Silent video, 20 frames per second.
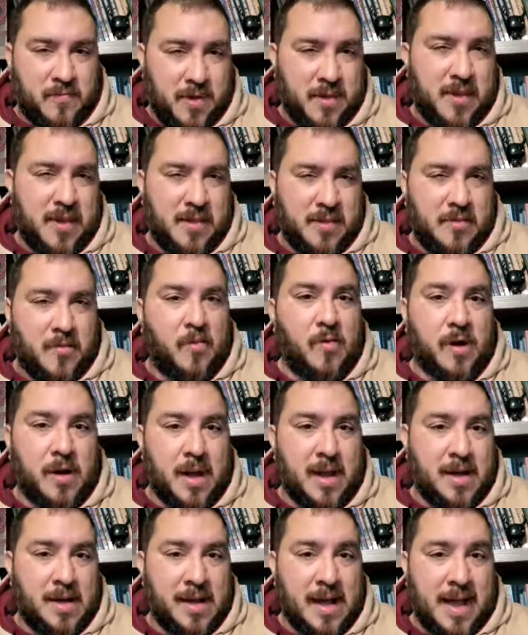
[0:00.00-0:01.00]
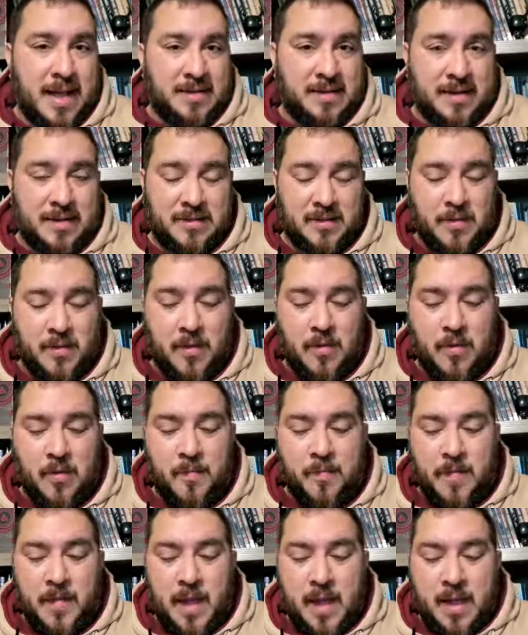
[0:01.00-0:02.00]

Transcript: within the Warlock class as a whole.